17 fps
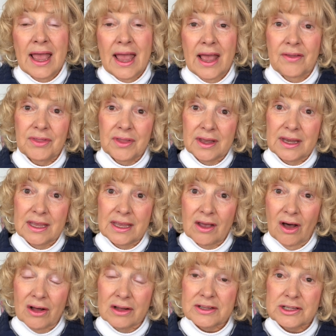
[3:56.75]
and that he
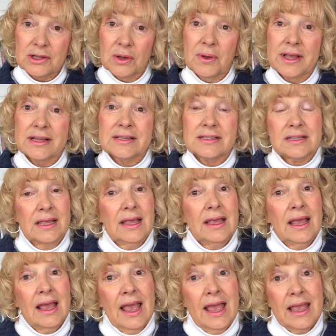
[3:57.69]
also has
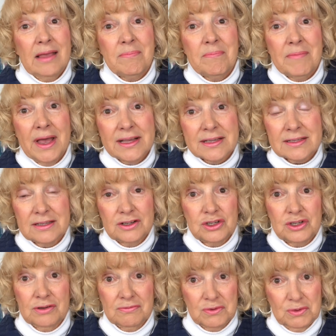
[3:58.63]
a
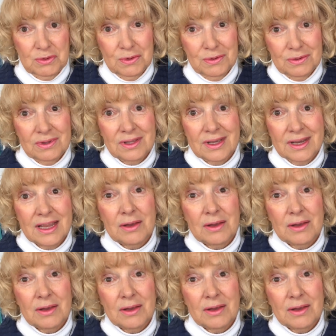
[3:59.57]
message of truth that